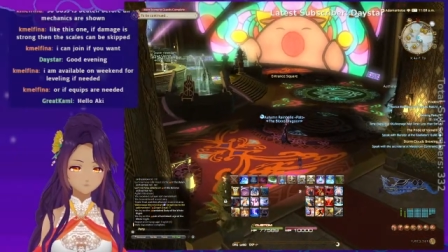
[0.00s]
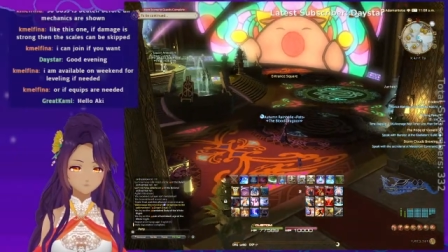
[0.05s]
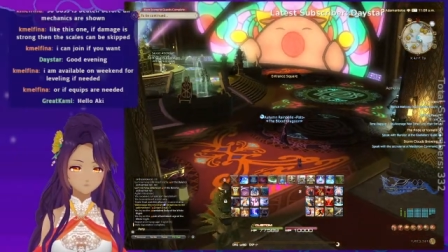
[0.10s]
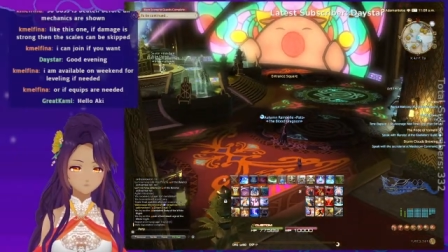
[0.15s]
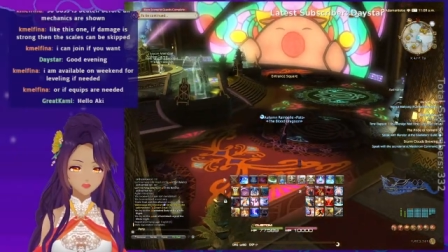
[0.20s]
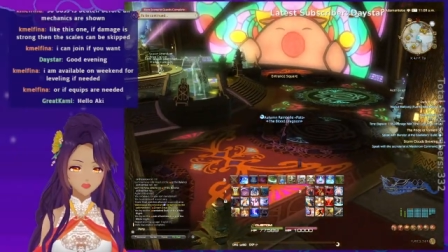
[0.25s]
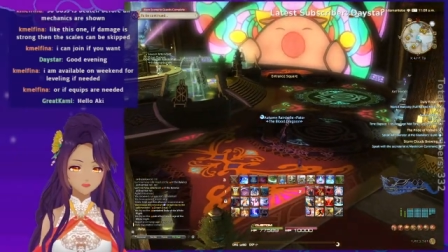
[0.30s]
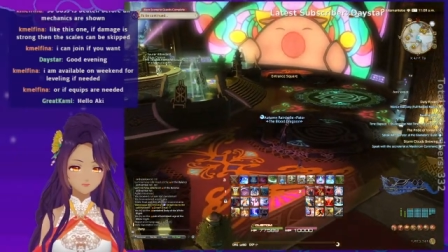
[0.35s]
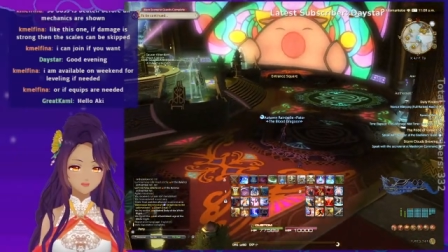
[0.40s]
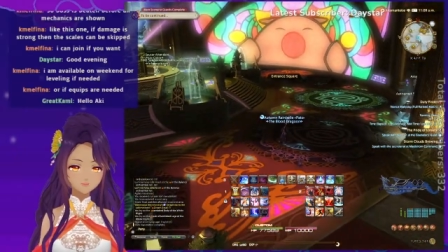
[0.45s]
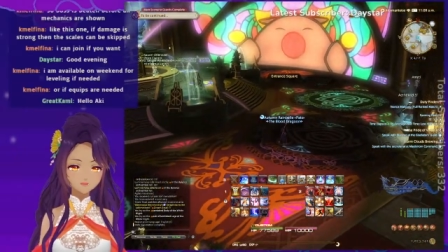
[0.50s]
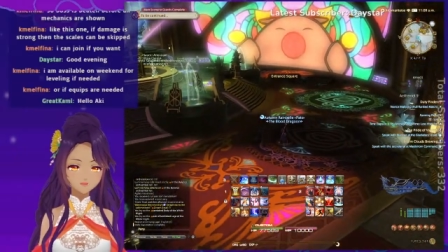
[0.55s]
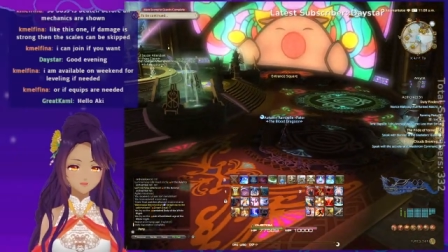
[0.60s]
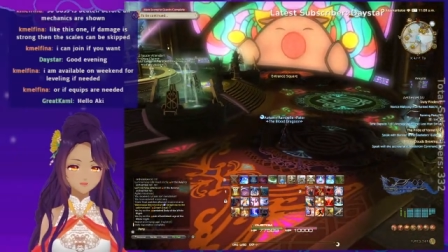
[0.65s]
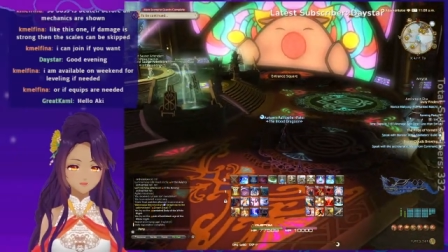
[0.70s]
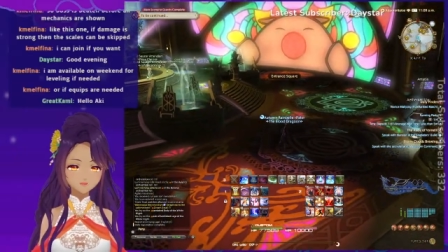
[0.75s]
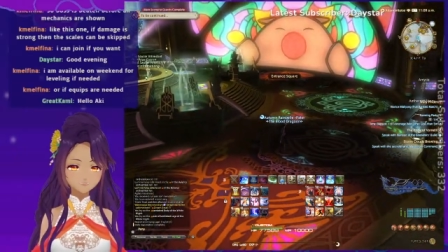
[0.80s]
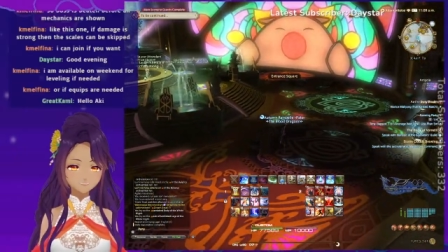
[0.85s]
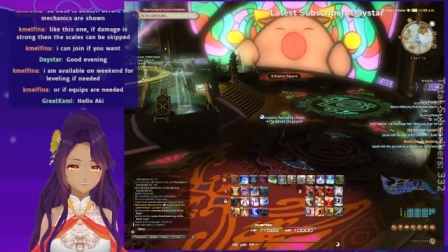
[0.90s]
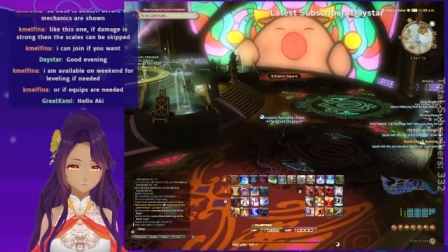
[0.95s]
Hopefully,
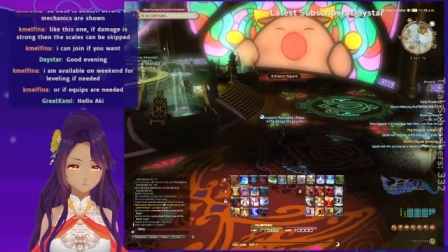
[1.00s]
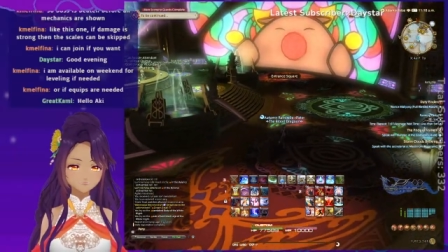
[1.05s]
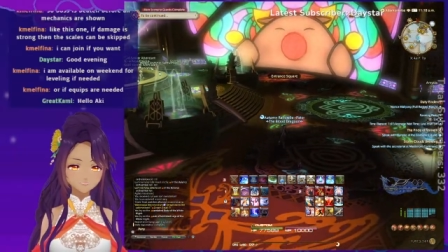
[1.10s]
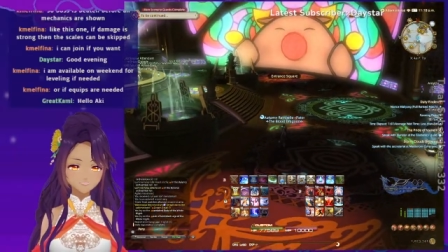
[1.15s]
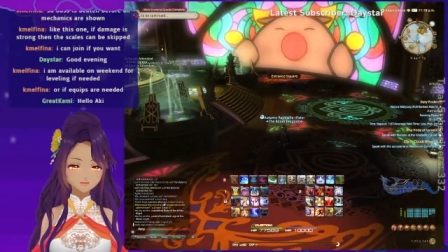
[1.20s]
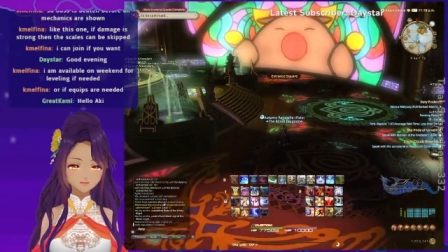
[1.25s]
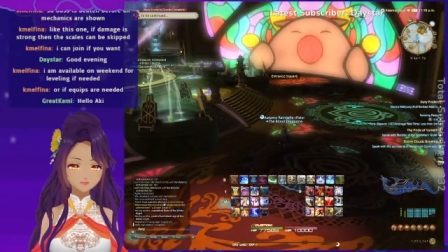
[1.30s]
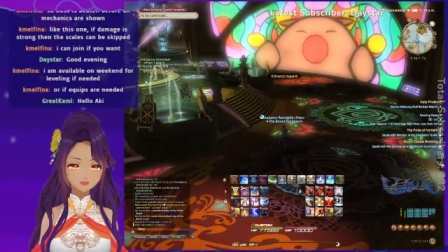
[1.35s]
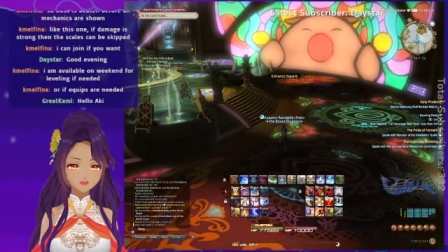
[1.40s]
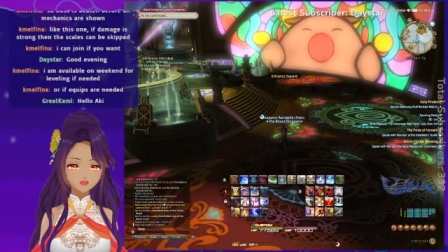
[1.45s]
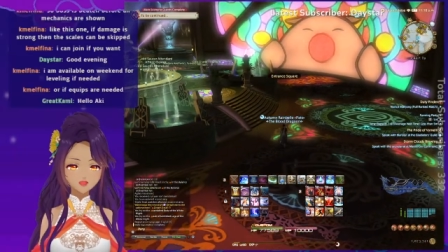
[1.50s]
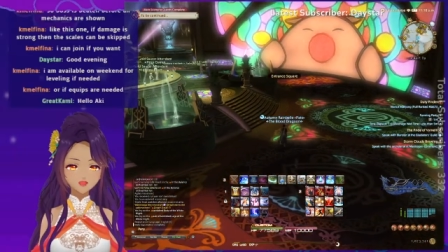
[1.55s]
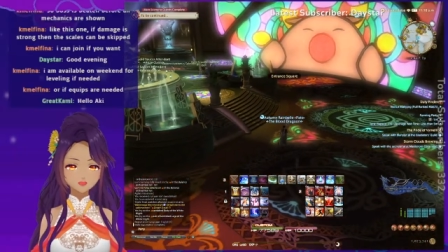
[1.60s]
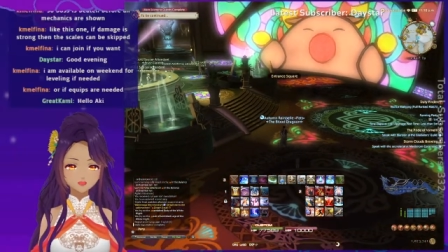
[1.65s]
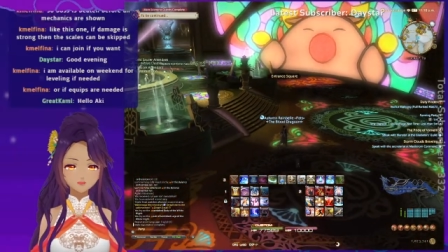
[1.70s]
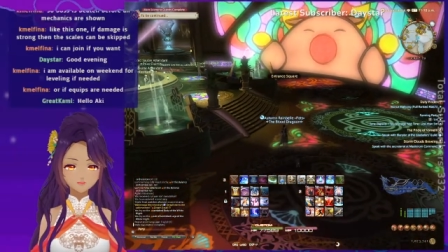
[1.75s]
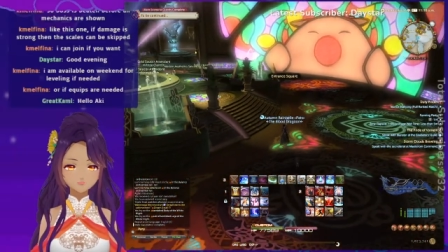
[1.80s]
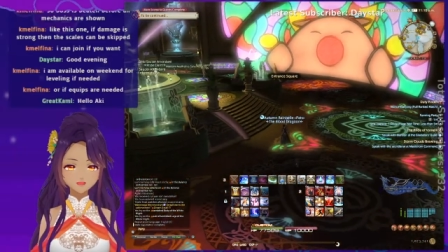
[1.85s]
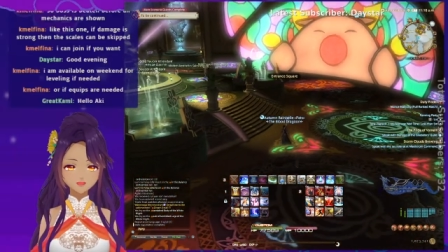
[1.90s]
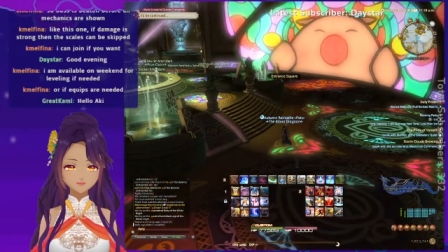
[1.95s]
it says less than 5
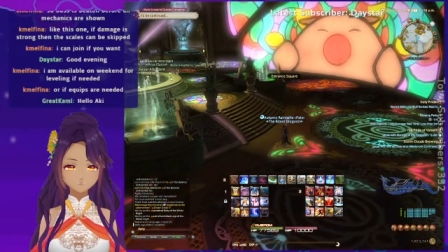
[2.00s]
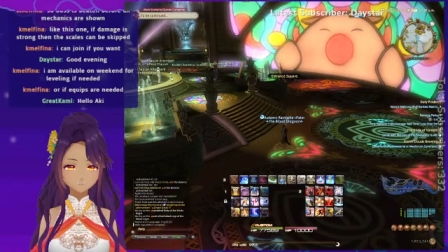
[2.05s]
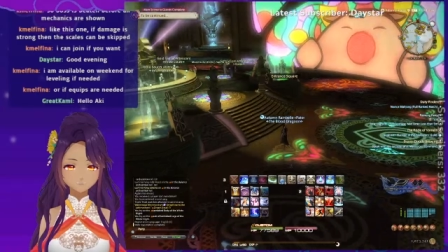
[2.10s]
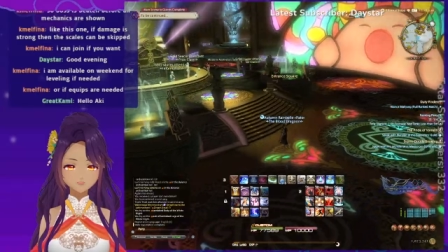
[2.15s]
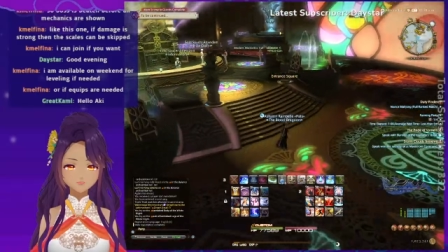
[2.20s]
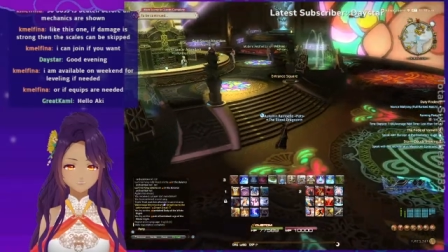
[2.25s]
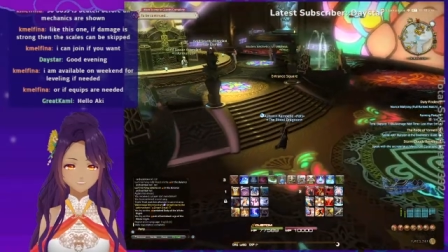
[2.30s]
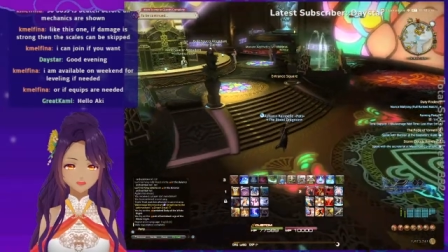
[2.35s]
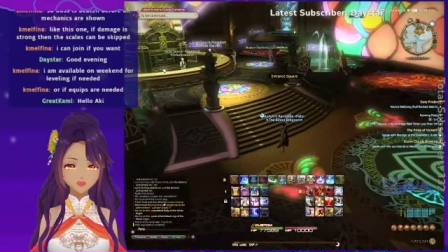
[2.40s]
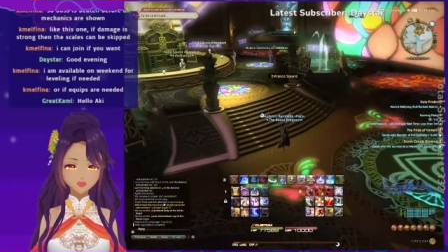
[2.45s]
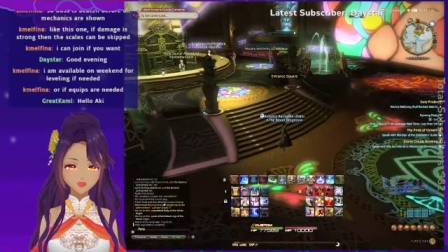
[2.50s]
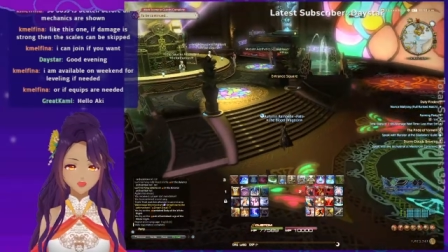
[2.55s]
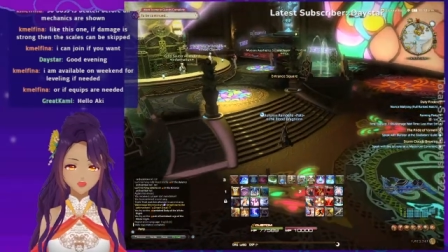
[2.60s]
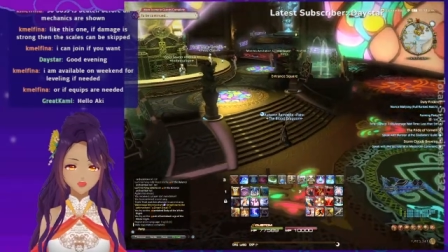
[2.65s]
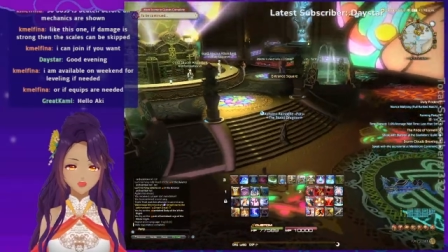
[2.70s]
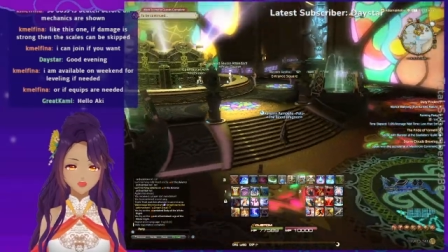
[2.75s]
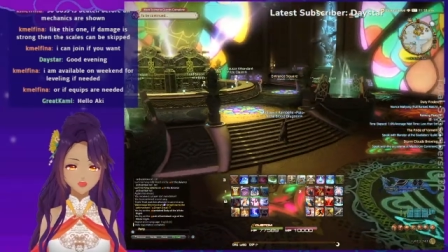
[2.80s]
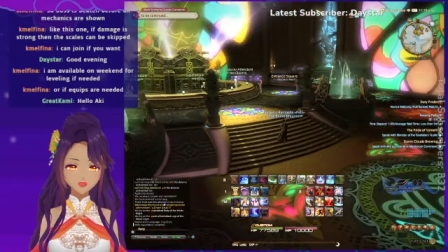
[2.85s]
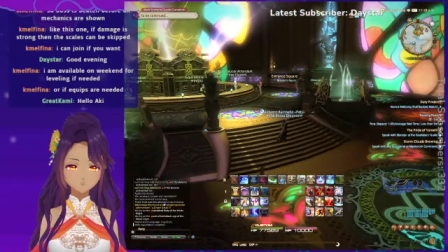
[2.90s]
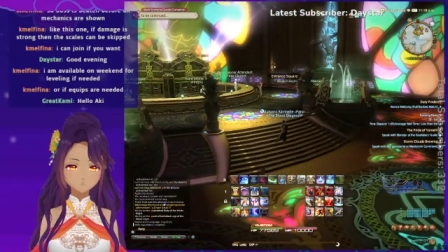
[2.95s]
minutes,
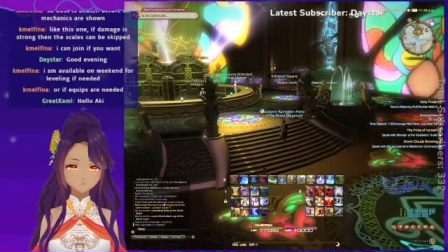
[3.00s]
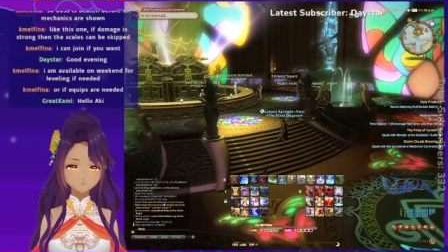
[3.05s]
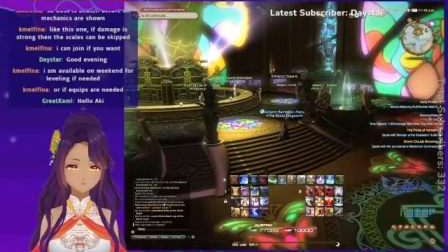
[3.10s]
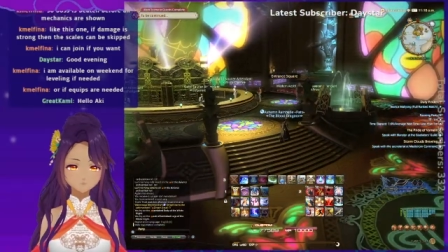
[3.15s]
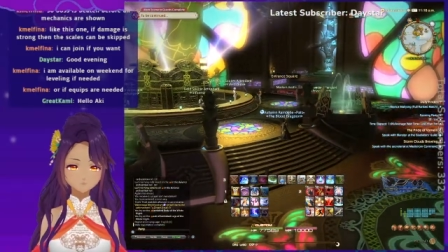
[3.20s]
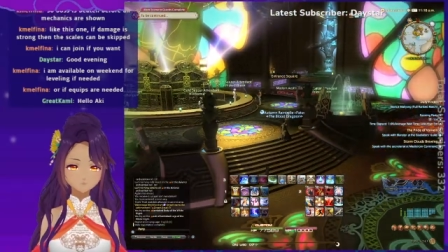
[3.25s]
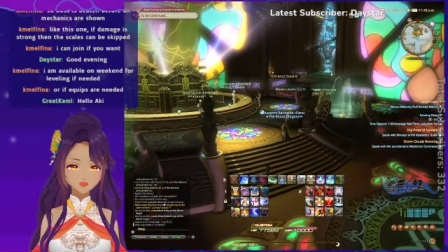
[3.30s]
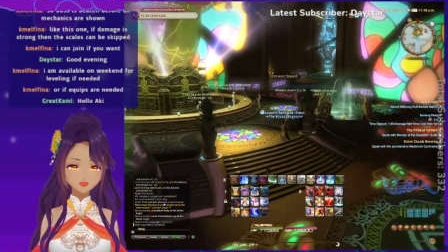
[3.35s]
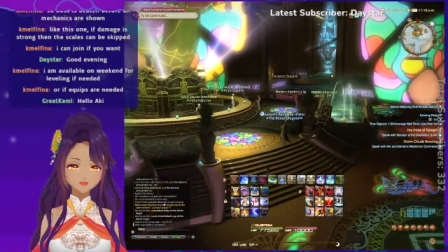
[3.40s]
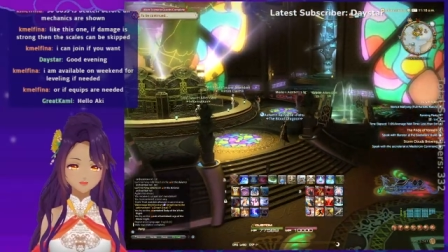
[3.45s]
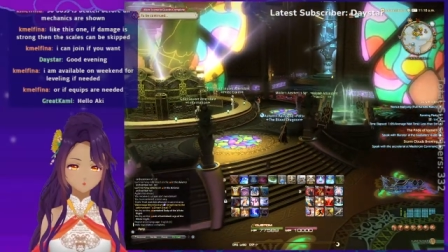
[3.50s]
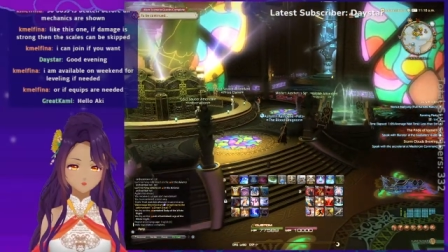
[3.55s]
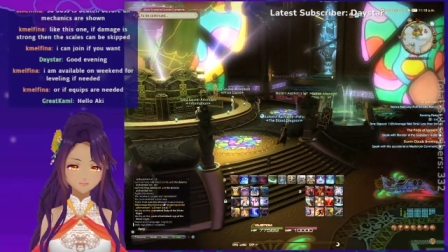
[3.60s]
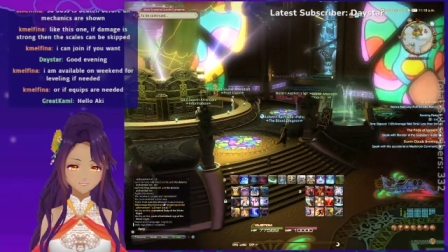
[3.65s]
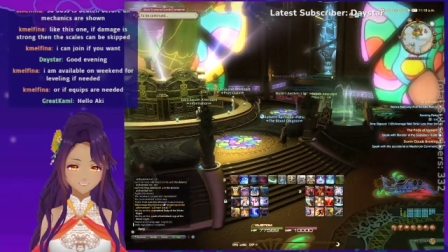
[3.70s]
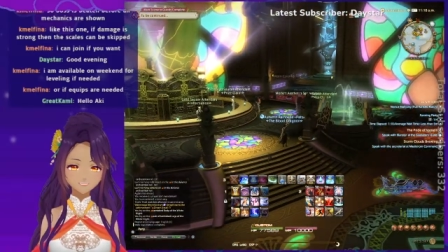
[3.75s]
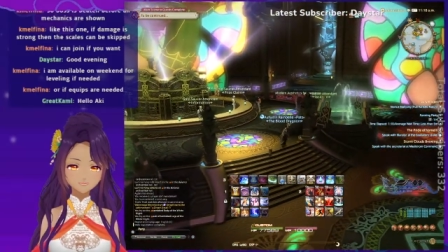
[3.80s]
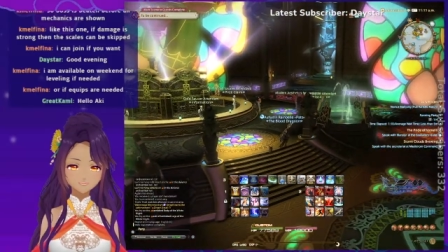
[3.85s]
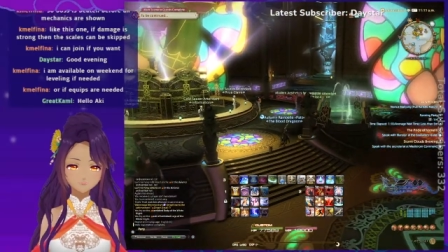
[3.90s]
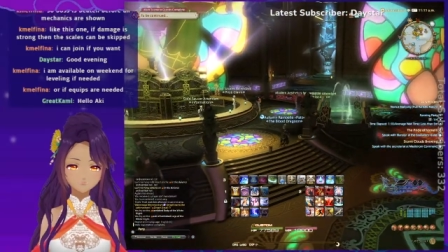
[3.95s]
so hopefully we get
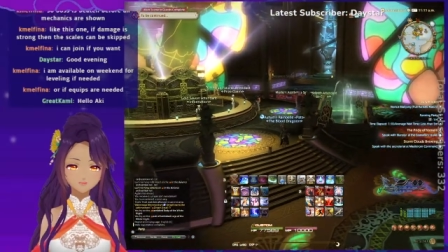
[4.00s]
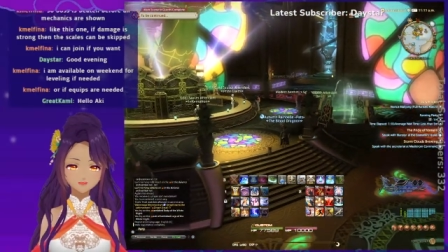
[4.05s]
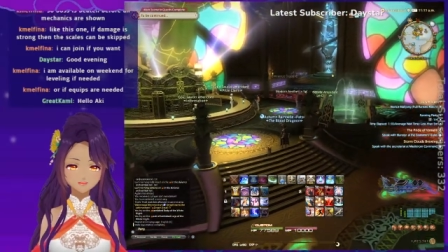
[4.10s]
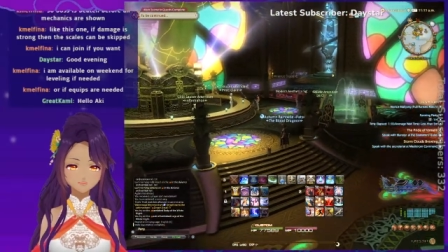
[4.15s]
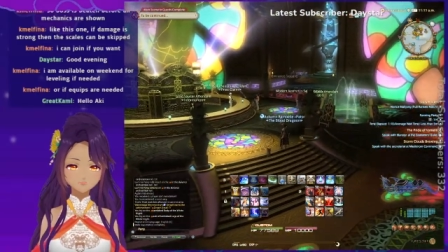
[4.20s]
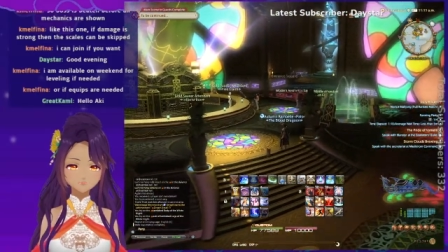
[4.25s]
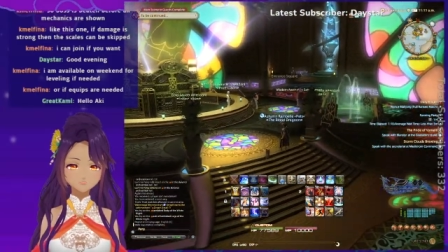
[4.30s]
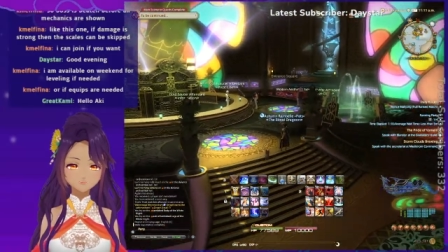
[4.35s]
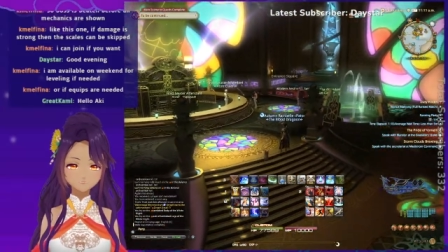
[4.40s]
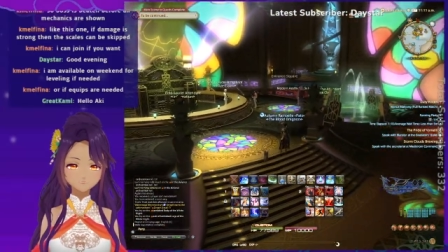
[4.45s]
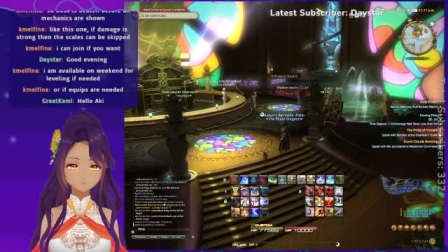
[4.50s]
in there soon.